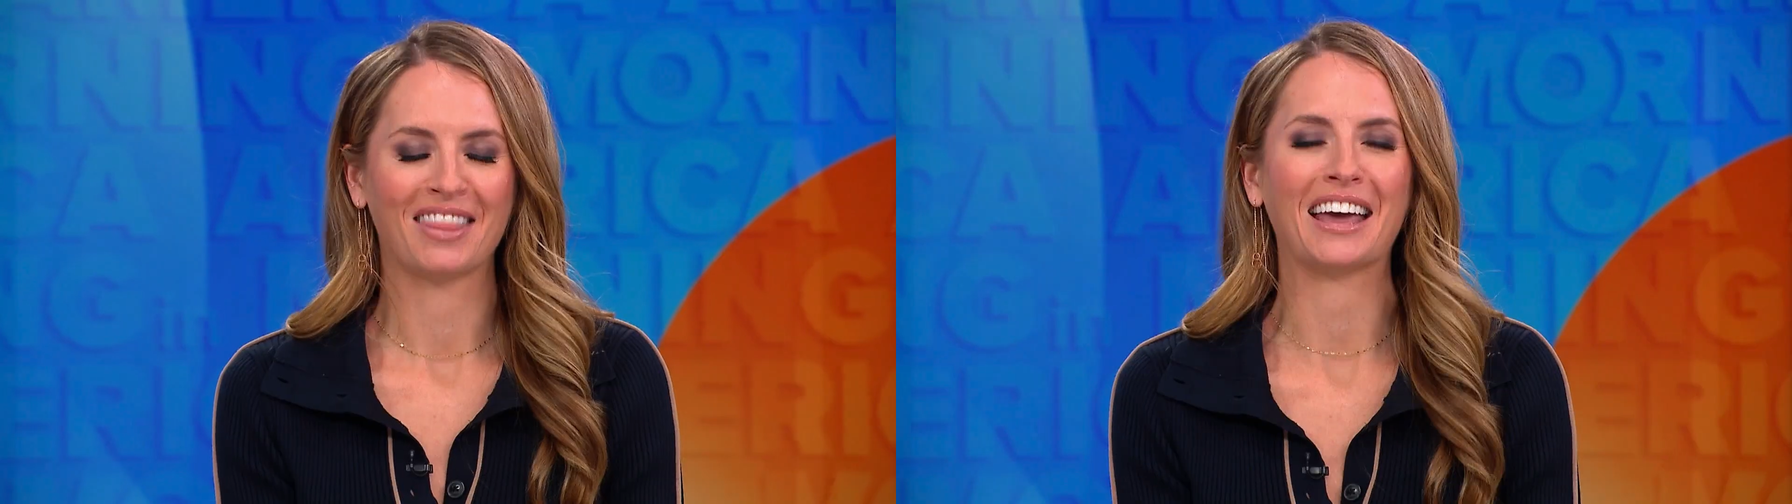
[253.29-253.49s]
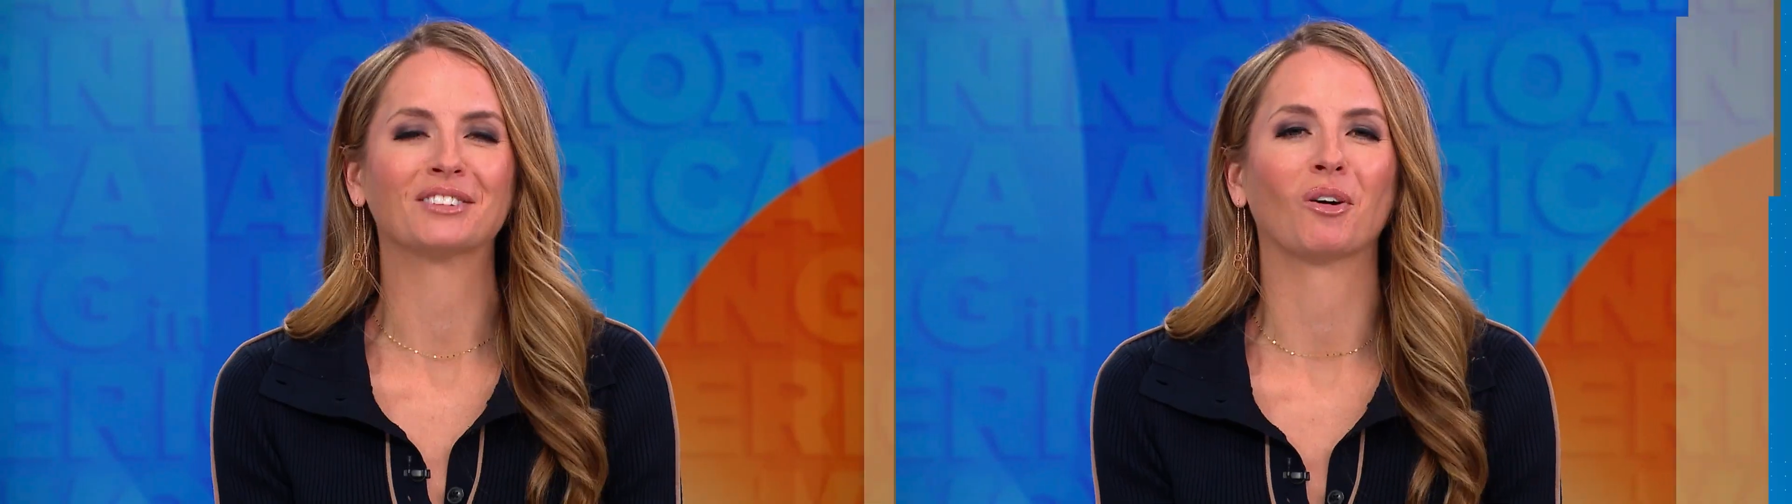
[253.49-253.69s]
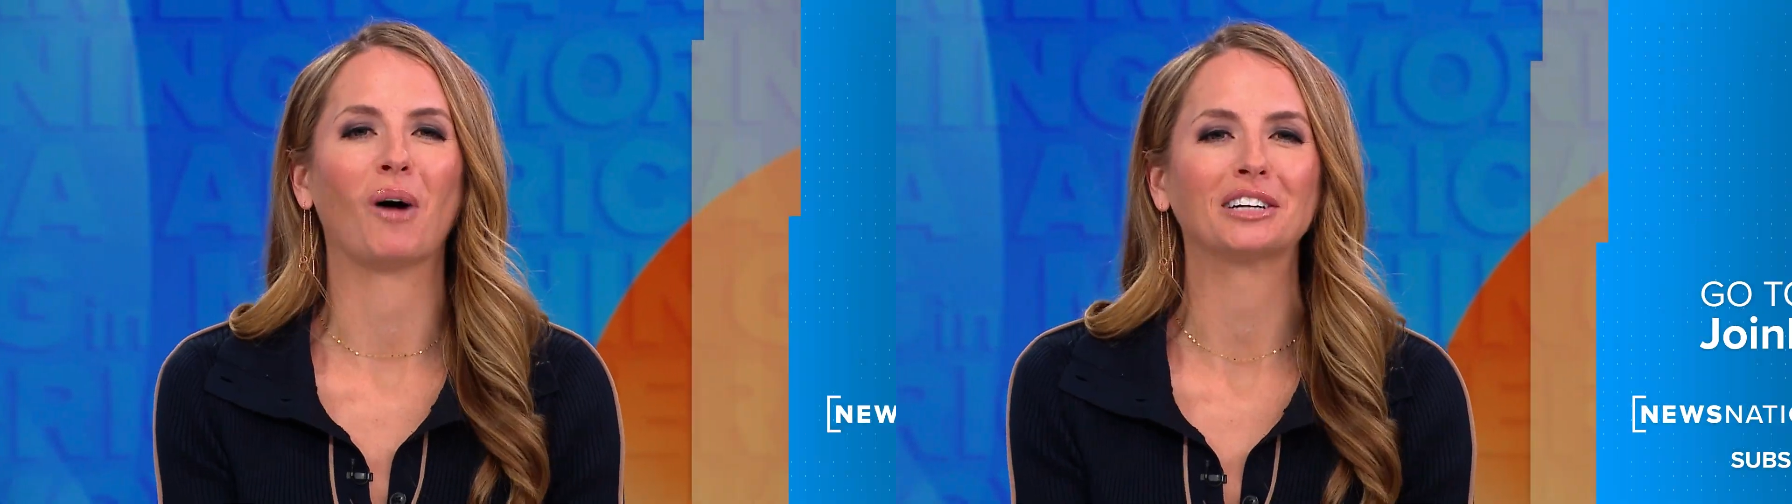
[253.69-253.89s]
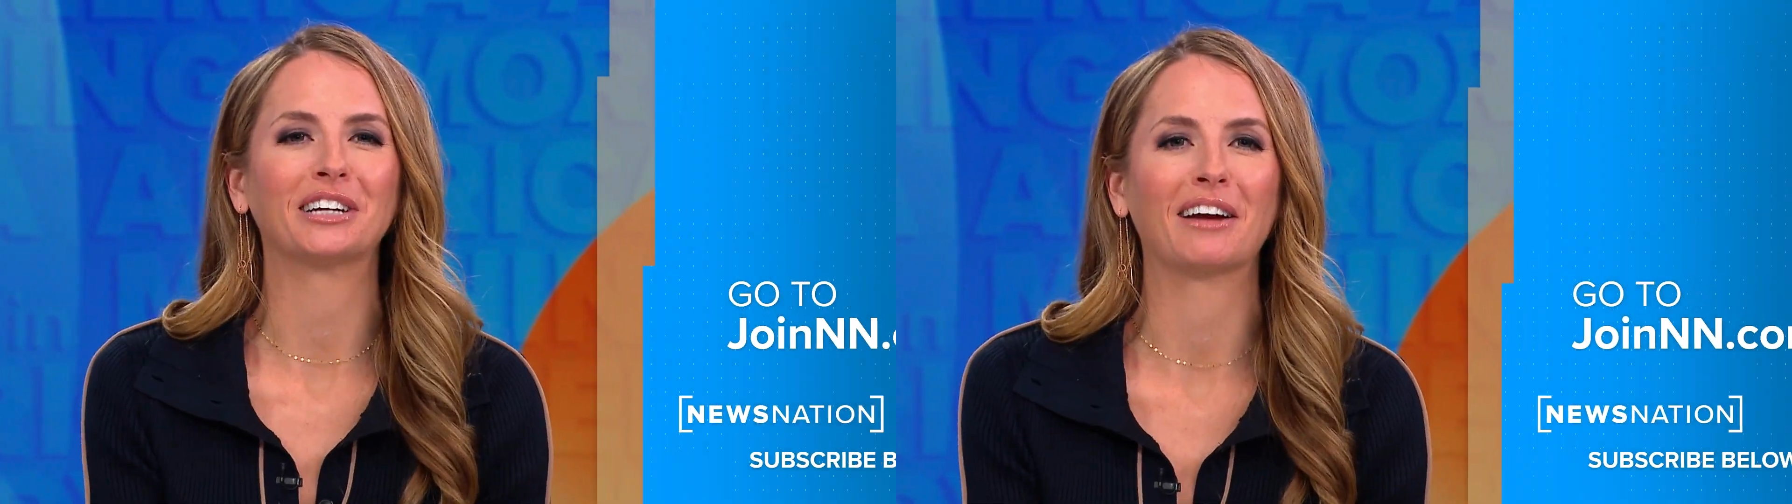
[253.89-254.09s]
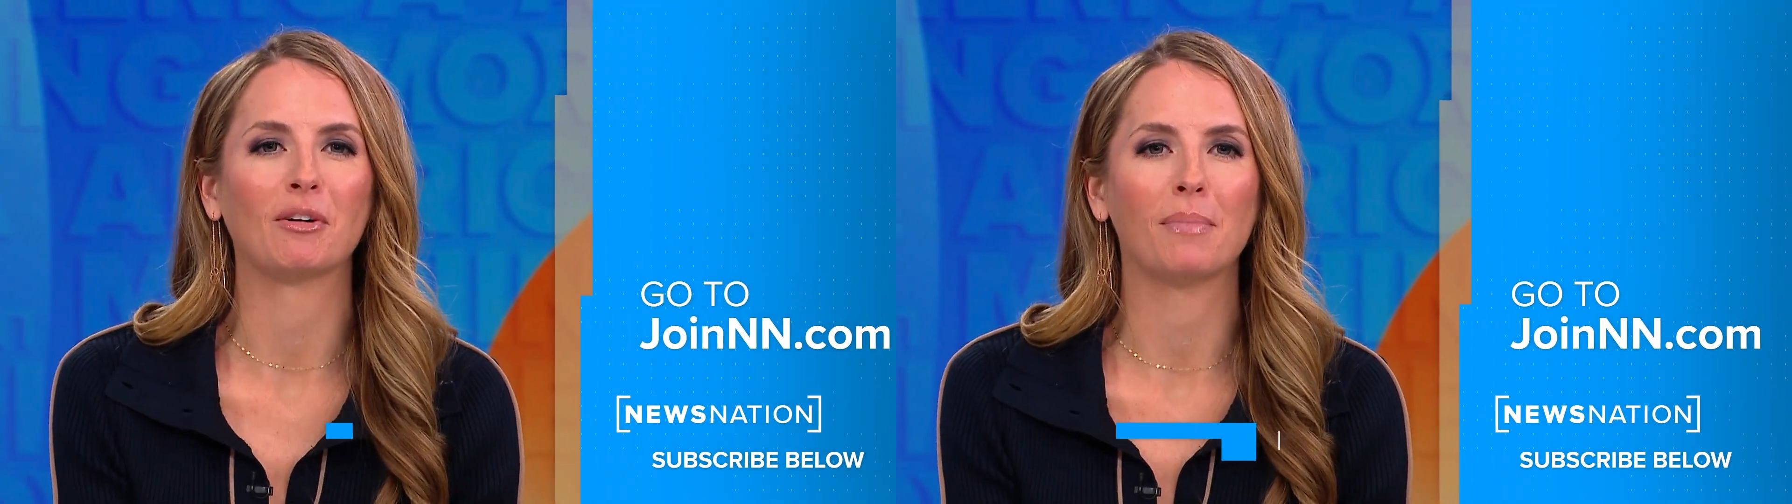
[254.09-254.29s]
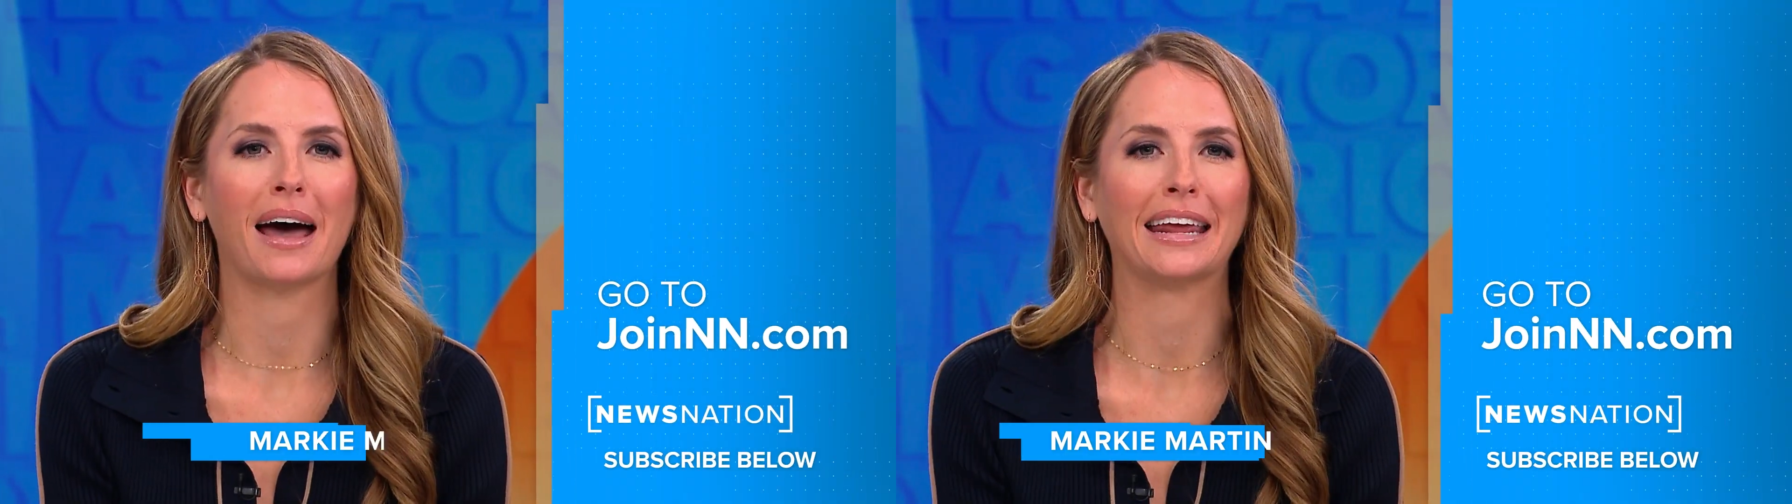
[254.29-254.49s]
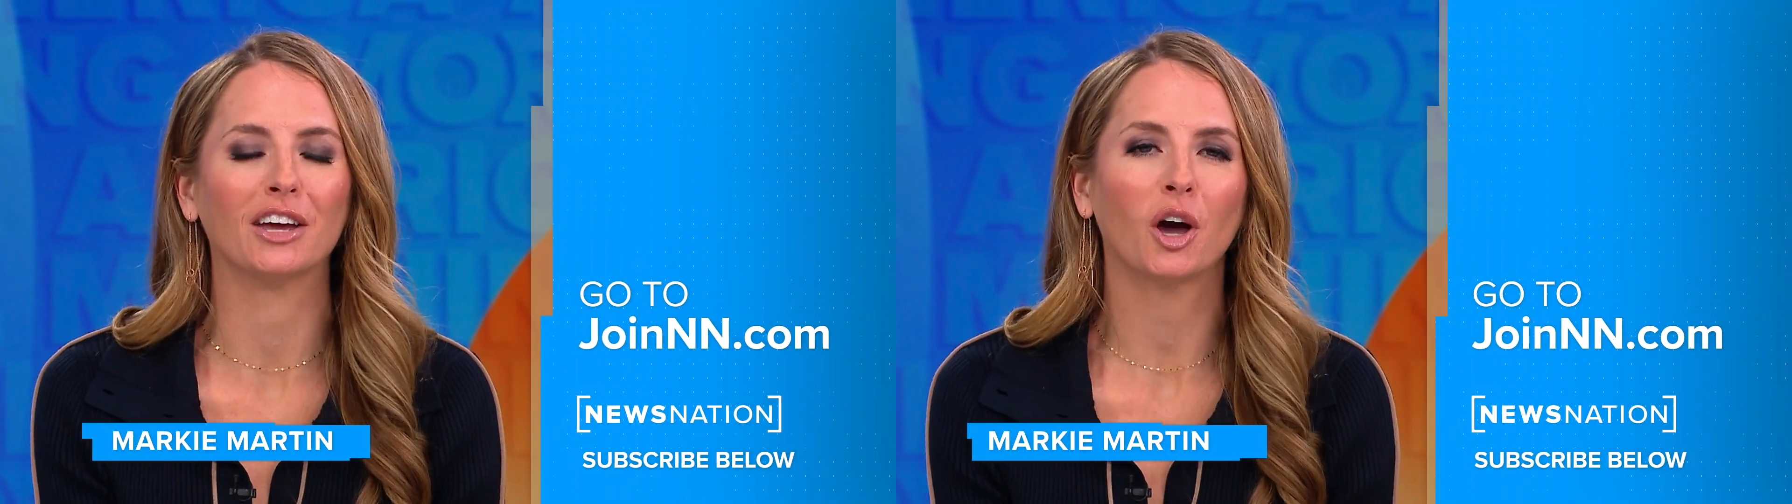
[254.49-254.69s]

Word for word: Thanks for watching, everybody.